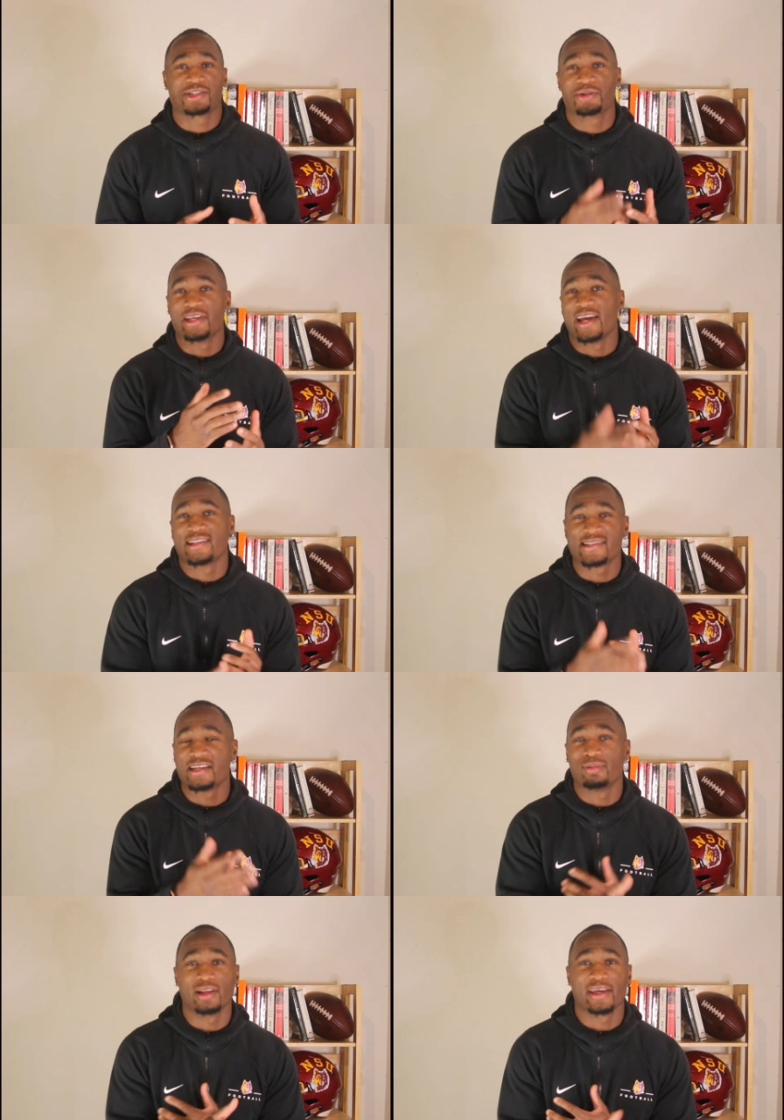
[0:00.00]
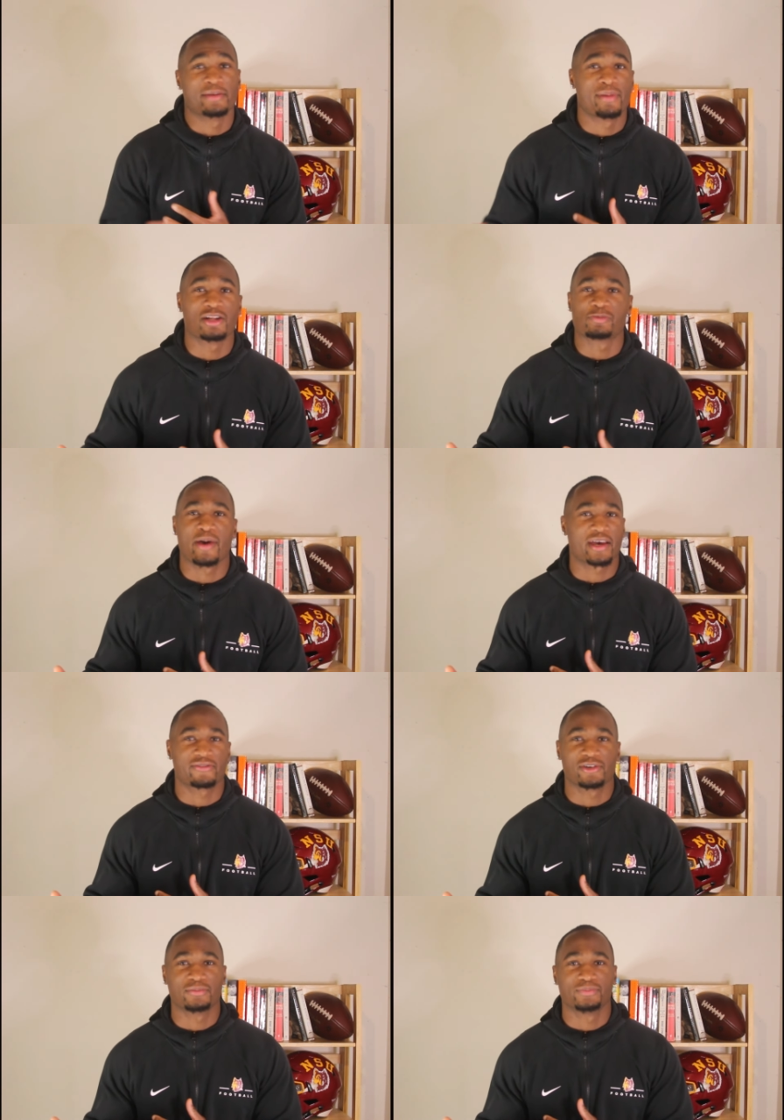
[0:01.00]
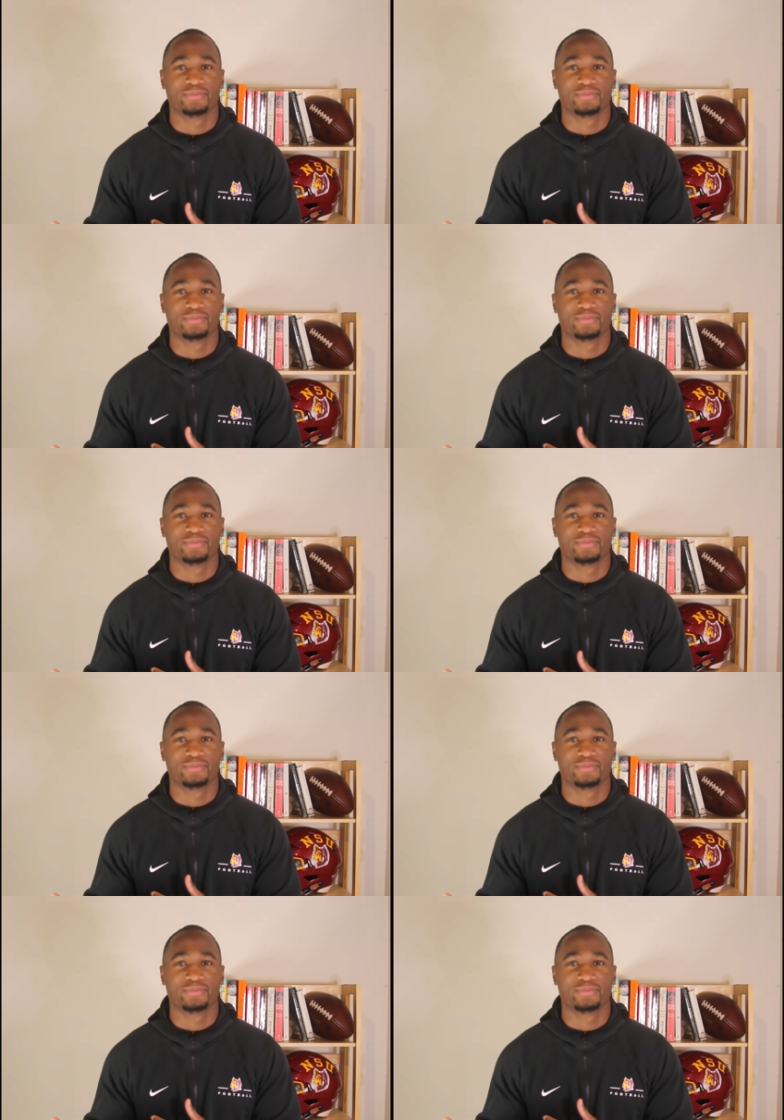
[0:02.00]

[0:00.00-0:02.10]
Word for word: sure the NCAA can bounce back from.